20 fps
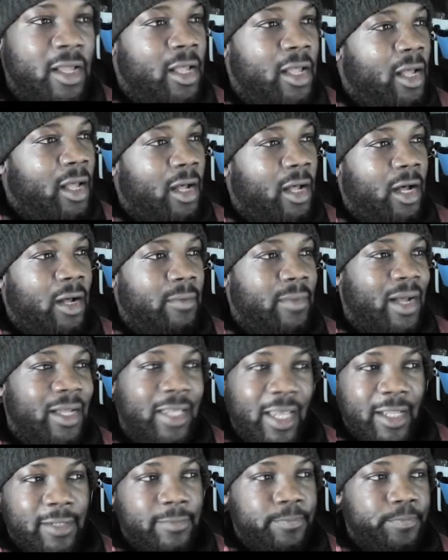
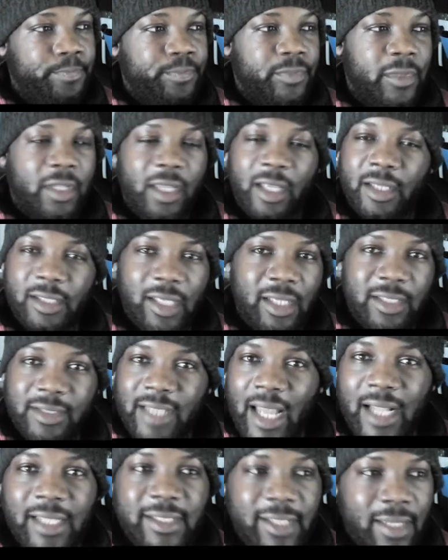Again, it's
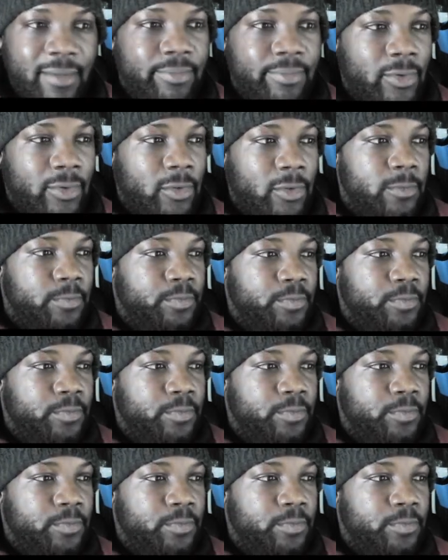dead simple.